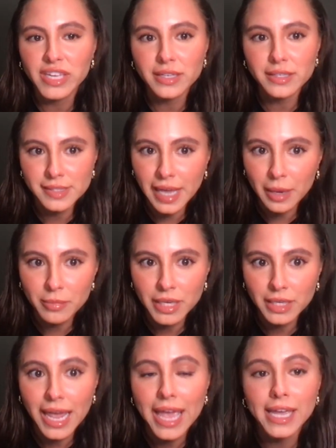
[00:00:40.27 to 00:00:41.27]
the
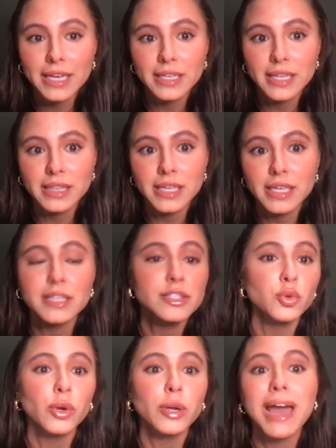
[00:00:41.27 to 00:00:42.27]
excitement and the
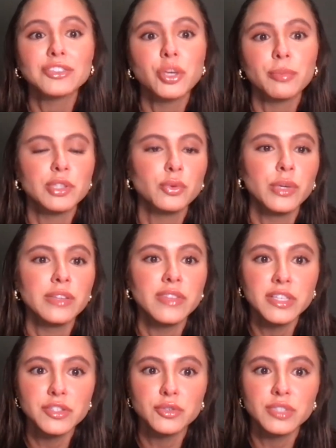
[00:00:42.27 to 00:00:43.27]
historic matchup between
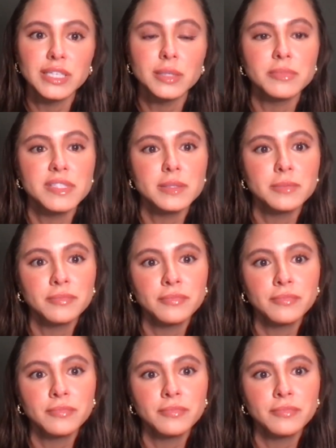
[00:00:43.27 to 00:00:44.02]
these two teams?